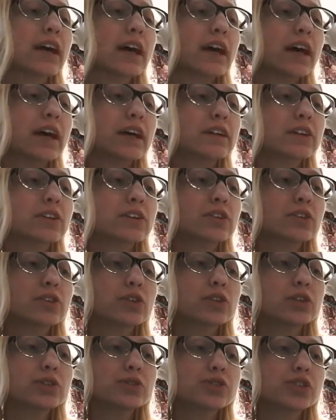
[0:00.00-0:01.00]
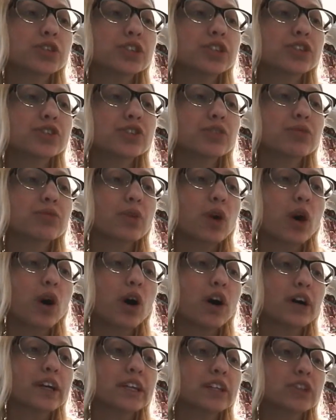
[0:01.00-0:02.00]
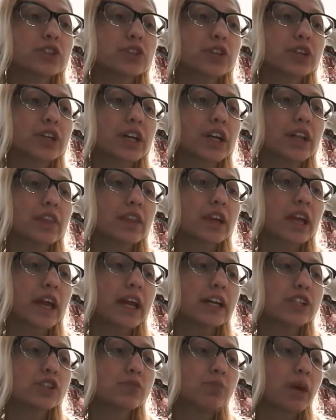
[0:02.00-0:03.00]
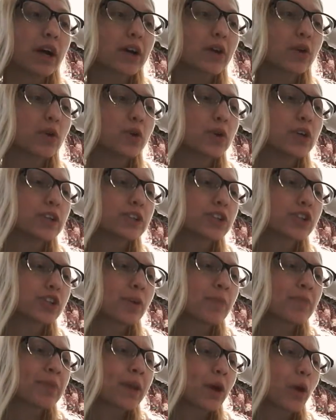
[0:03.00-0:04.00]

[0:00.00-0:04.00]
and conclusions of law entered in the case by courts